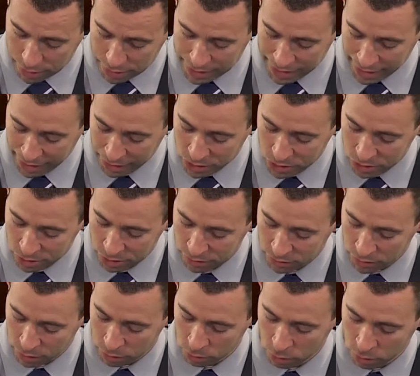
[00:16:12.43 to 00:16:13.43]
The angel
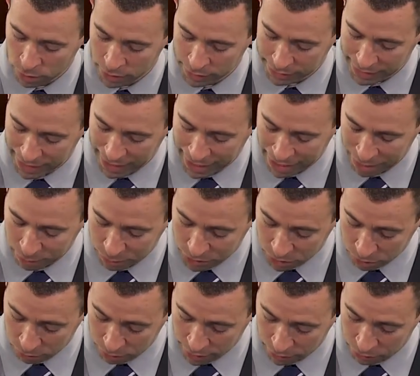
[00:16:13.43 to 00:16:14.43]
of the Lord
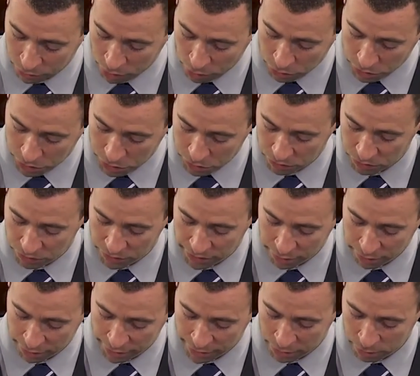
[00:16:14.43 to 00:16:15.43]
encamps around those who
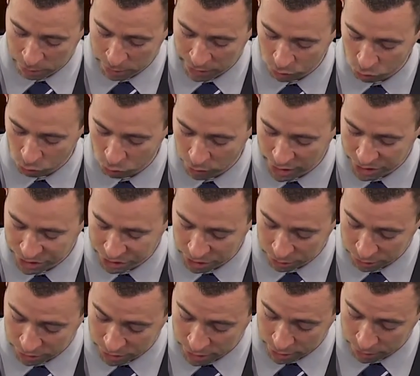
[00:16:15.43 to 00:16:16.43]
fear him and
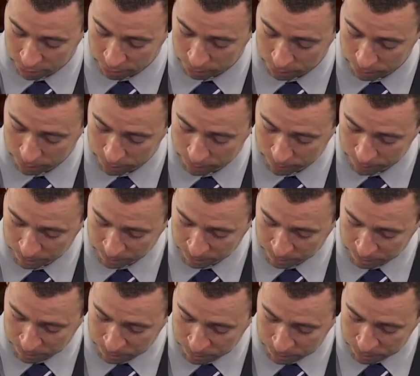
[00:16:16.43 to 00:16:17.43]
rescues them.
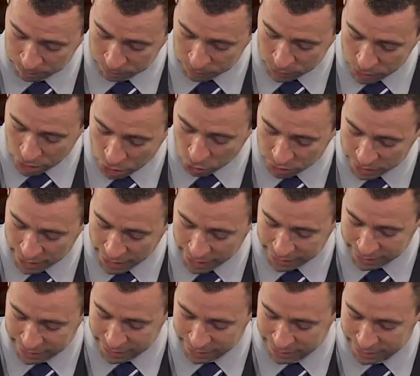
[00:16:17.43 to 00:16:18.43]
O
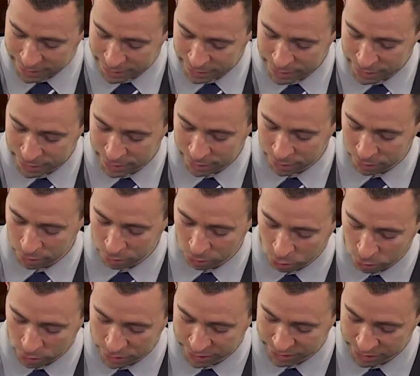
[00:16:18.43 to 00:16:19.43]
taste and see that the
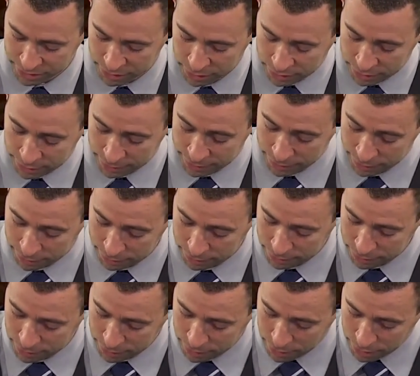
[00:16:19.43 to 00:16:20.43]
Lord is good.
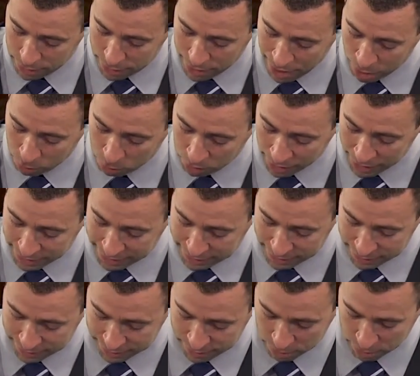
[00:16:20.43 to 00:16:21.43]
How blessed
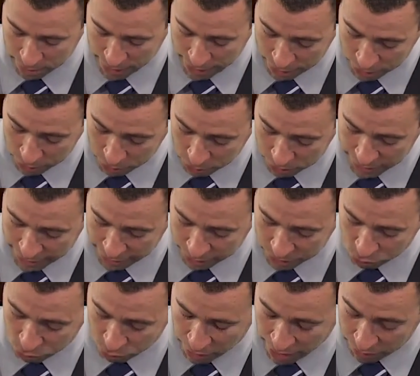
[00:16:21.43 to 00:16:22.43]
is the man who
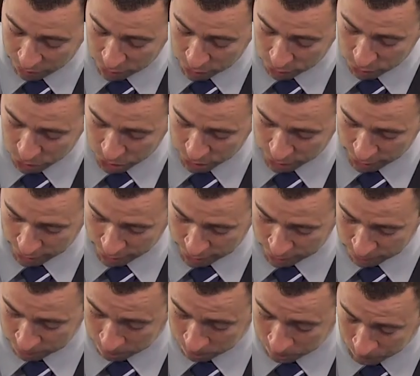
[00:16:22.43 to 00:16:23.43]
takes refuge in
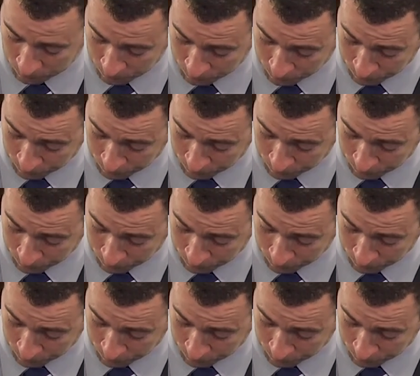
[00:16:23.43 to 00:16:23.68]
him.